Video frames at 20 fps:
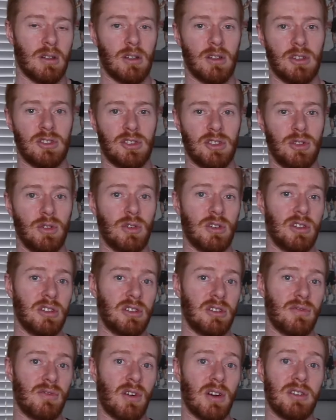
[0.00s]
So you're going to
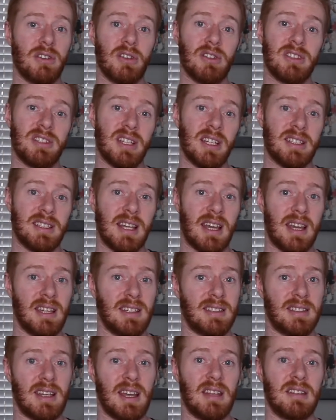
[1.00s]
divide those 6 to 8
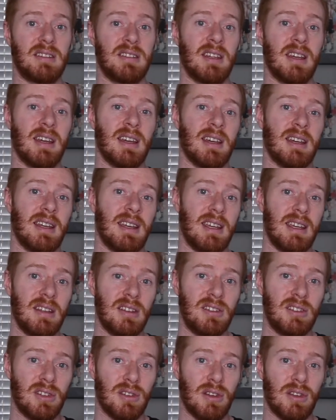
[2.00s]
sets
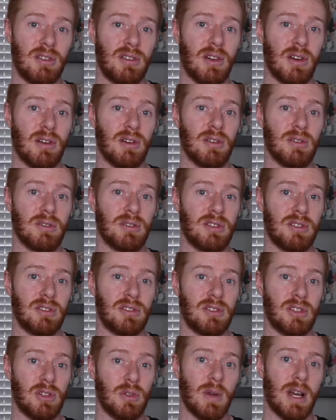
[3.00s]
into those
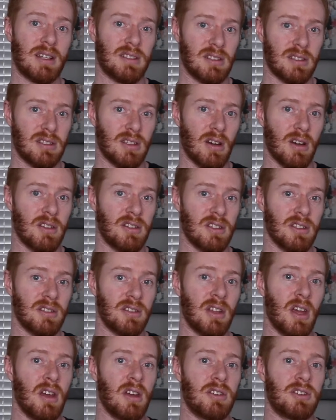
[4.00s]
2
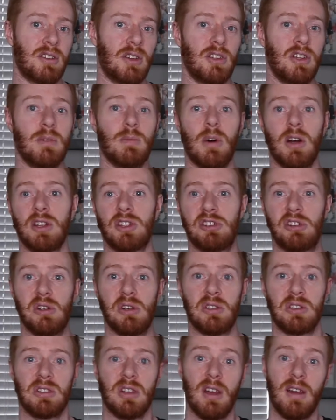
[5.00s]
exercises. So you might
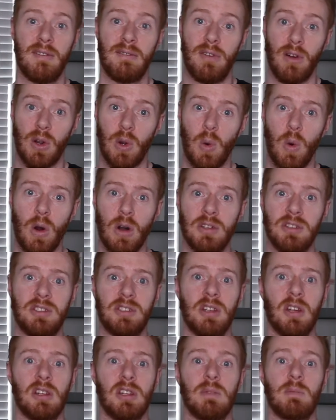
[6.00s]
choose, for
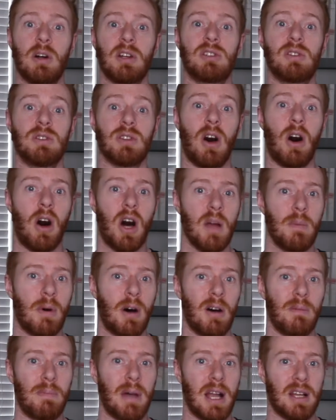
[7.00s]
quads, you might choose a high
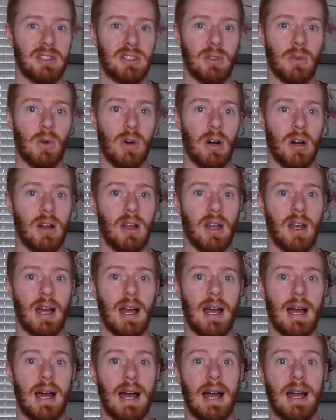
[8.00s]
bar back squat
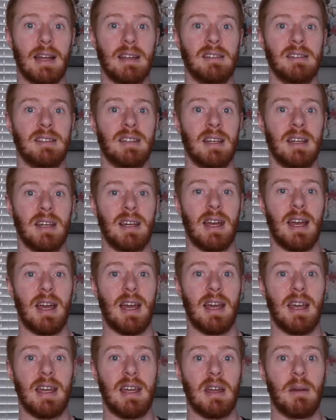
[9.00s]
and
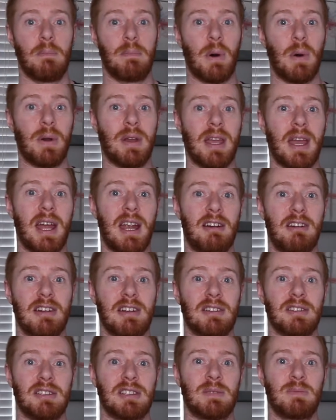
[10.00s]
a
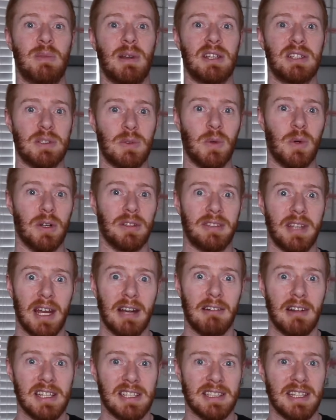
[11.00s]
Bulgarian split squat.
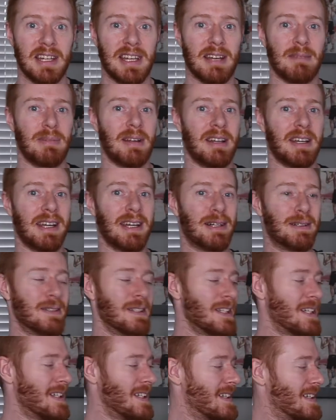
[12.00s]
Dare I say it, bloody hell.
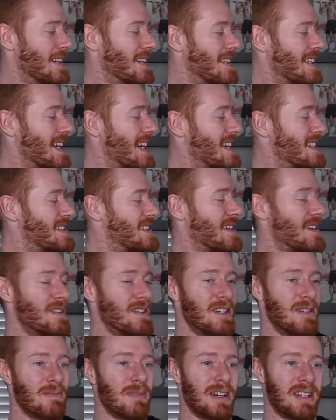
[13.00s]
Okay, so
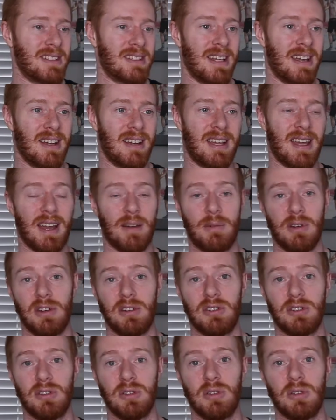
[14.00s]
you might say, okay, I'm going
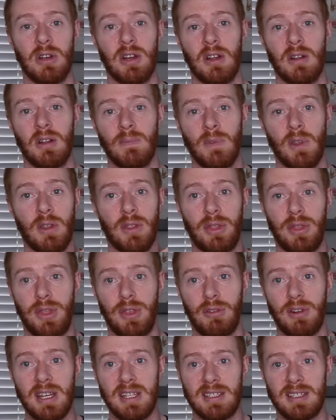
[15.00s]
to do
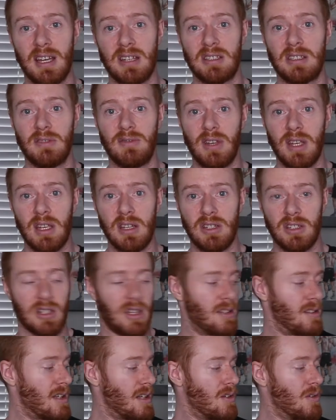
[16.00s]
3 sets of each,
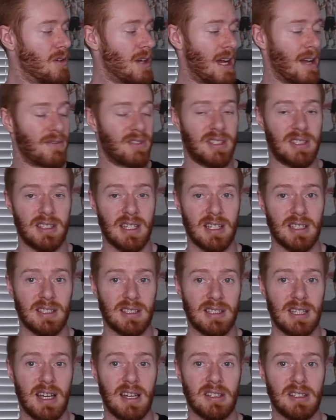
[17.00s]
and then you'll have 6
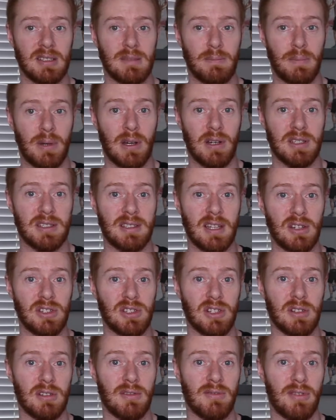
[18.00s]
sets per
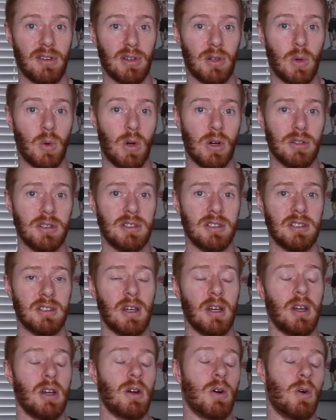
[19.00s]
session for the quads.
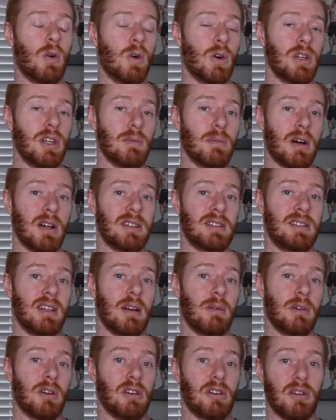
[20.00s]
Or you might say,
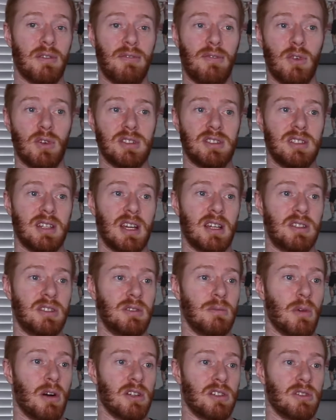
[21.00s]
I'm going to do 4 sets.
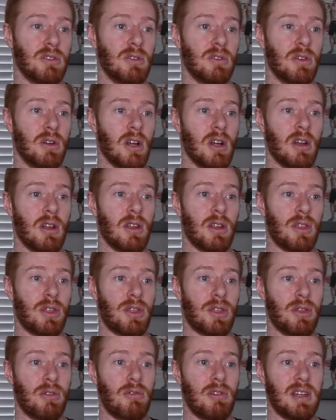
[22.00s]
You might do
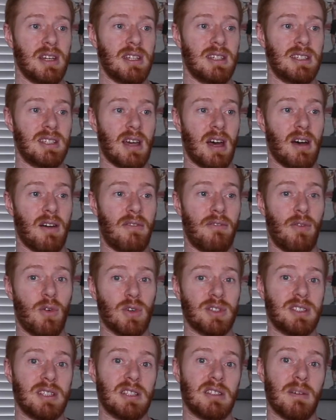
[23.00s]

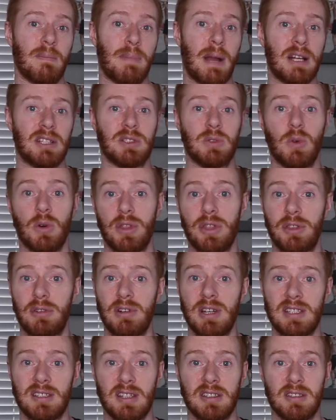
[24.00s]
4 sets of back squat,
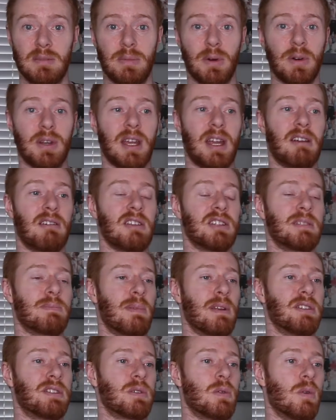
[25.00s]
3 sets of Bulgarian
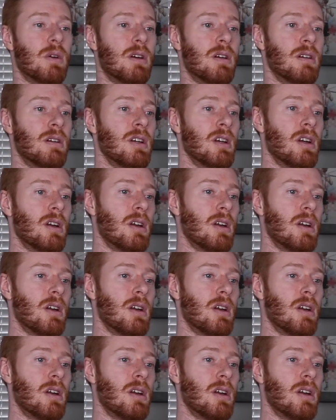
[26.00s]
split squat,